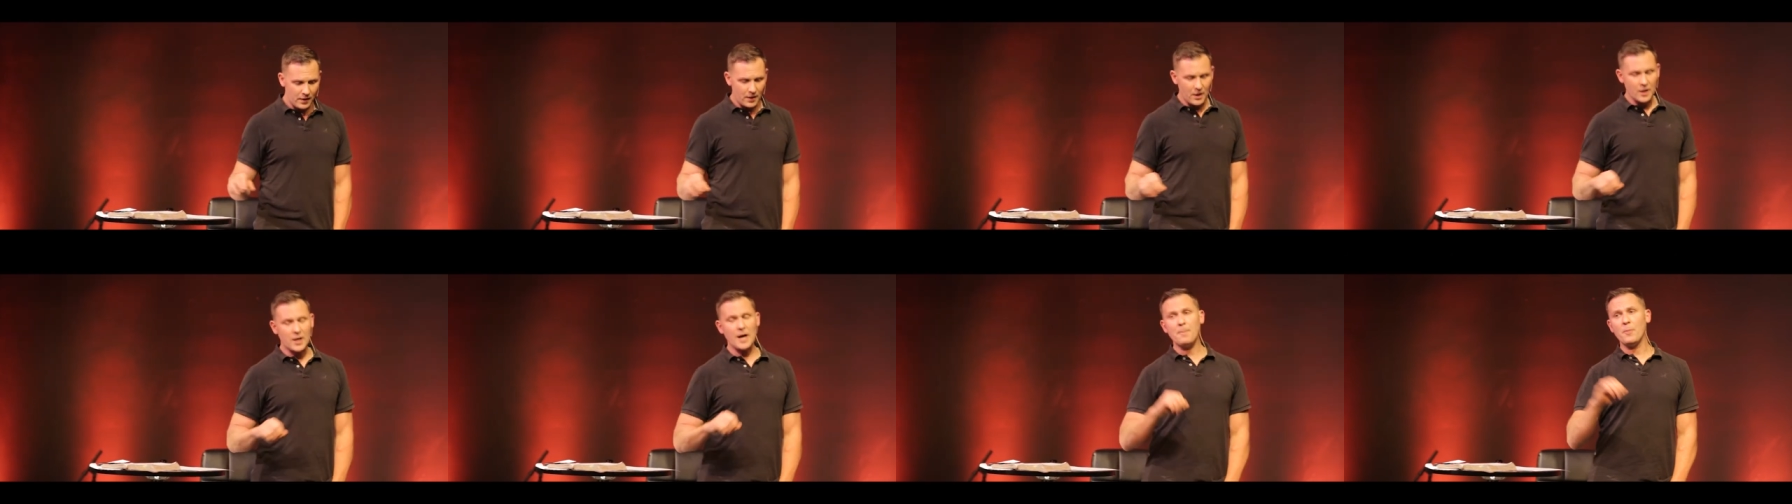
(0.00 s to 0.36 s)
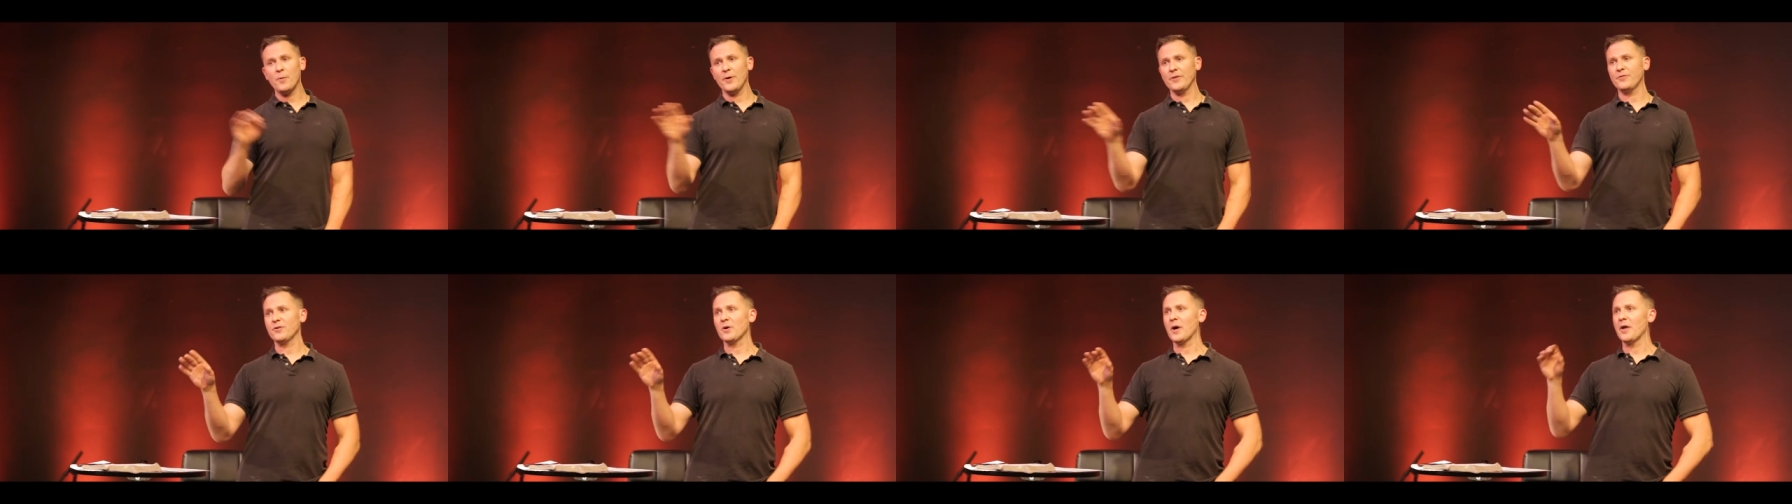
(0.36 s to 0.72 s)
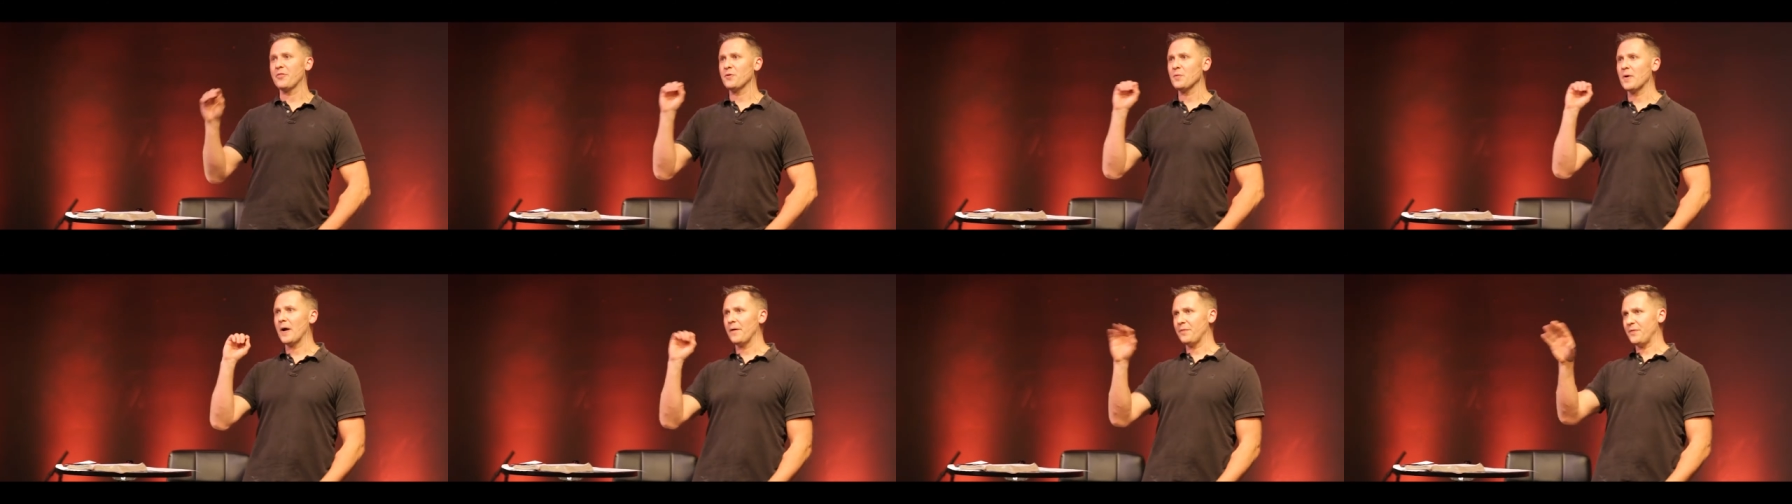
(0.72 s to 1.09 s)
a couple weeks
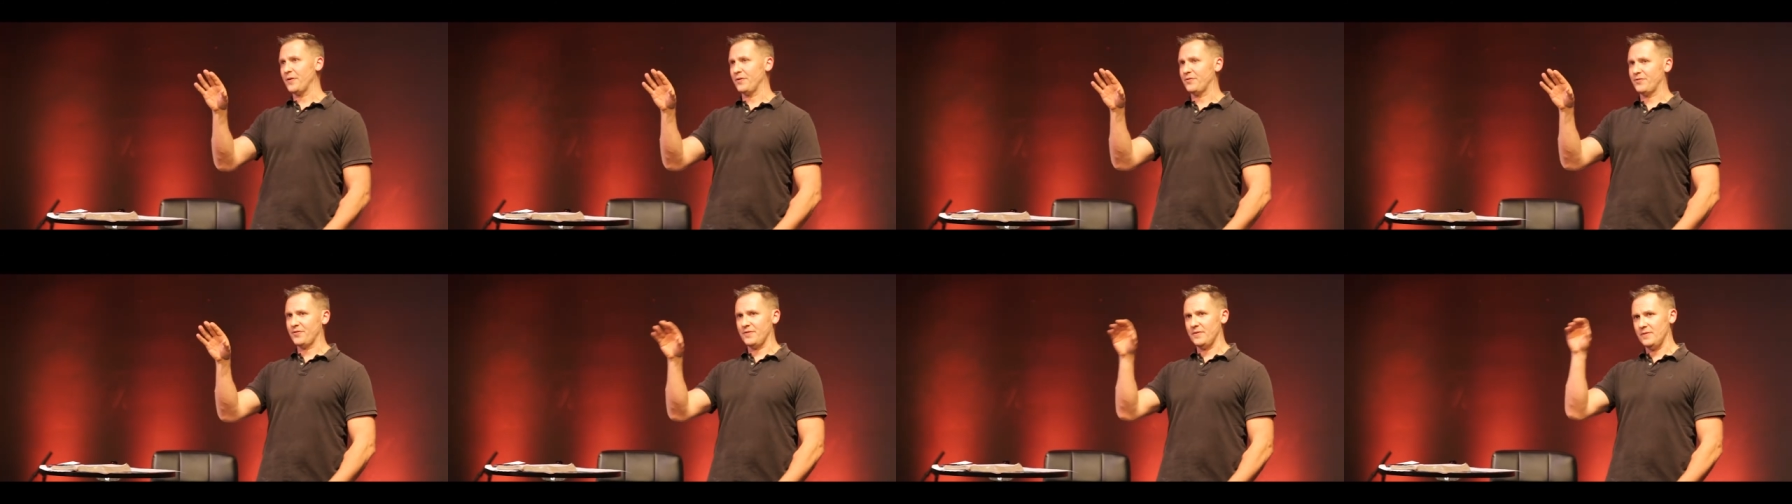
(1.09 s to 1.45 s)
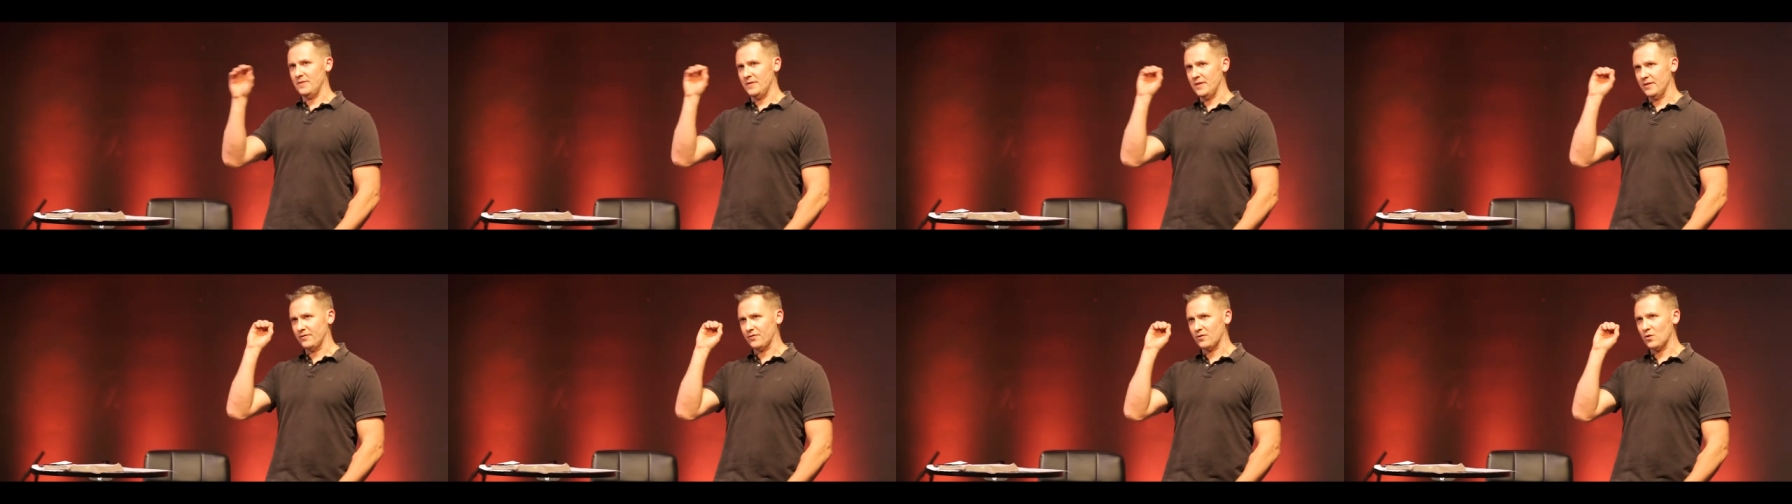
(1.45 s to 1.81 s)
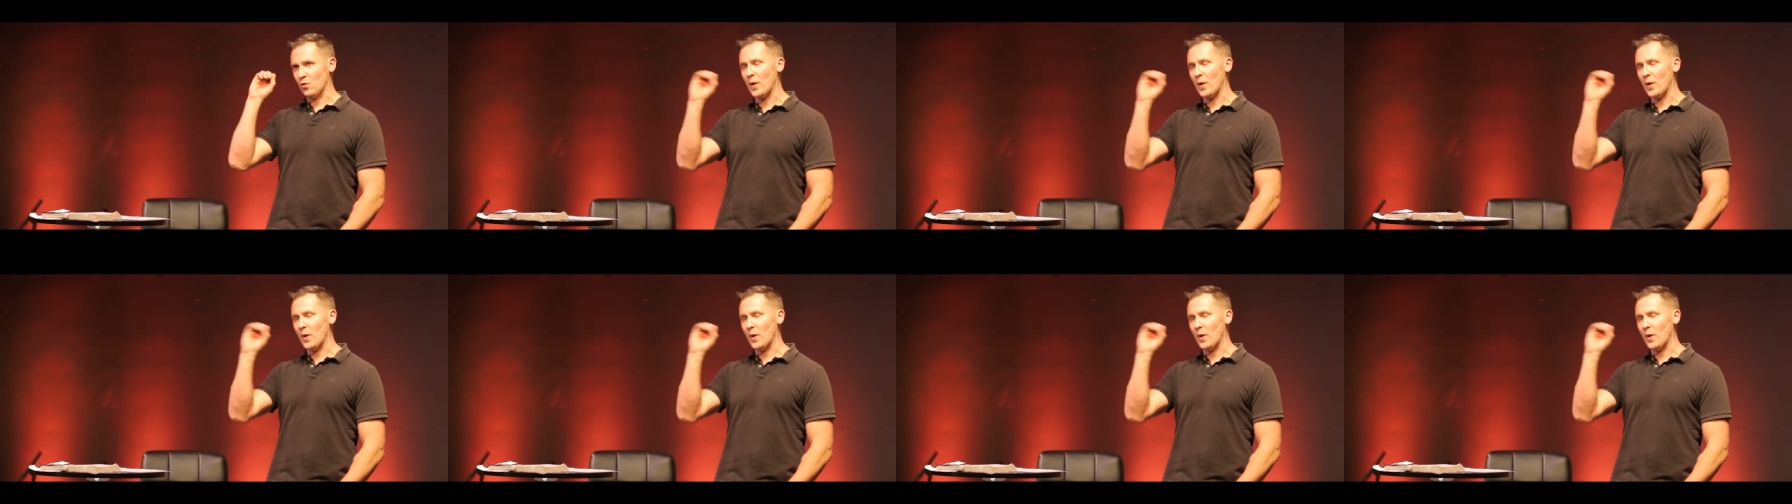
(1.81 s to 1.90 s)
ago, throughout this this